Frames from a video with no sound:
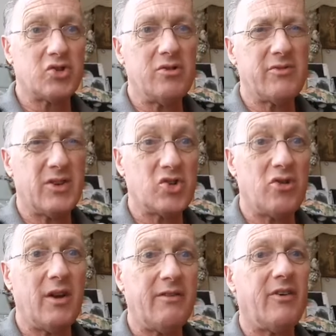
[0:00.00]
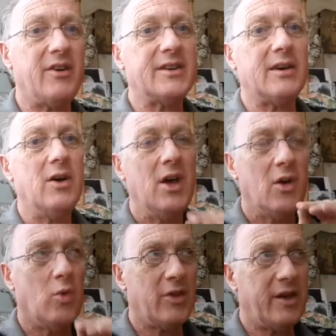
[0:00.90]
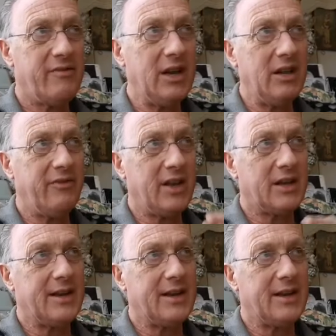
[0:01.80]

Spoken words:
truth and try and find out what they're really feeling.